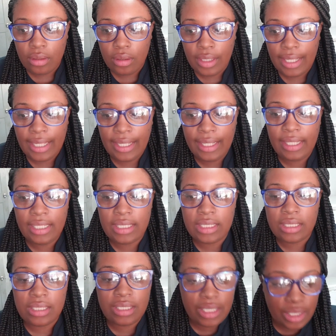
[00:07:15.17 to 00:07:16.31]
he's
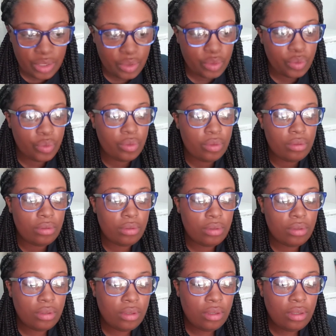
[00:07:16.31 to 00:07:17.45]
still
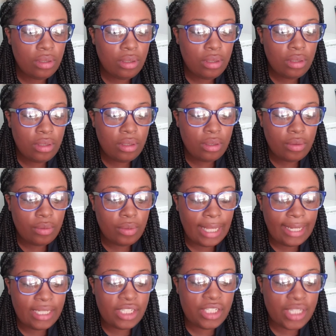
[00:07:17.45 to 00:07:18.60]

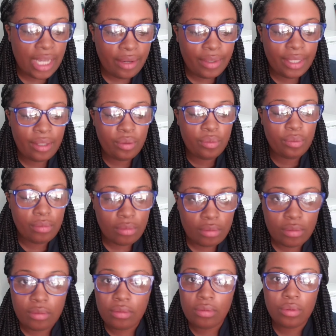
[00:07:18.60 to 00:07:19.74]
like shouting
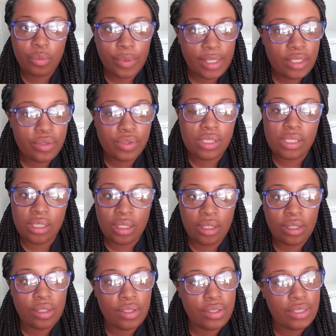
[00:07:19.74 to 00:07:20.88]
racial
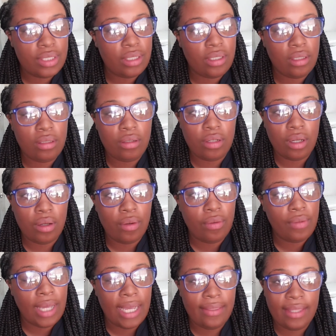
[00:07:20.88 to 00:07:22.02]
slurs, and, you
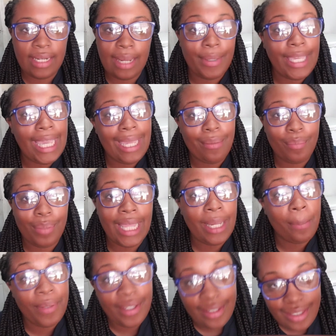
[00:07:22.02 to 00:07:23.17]
know, then I became black
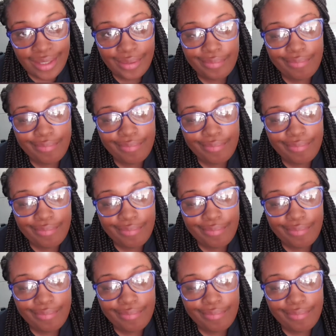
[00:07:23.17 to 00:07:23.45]
bitch,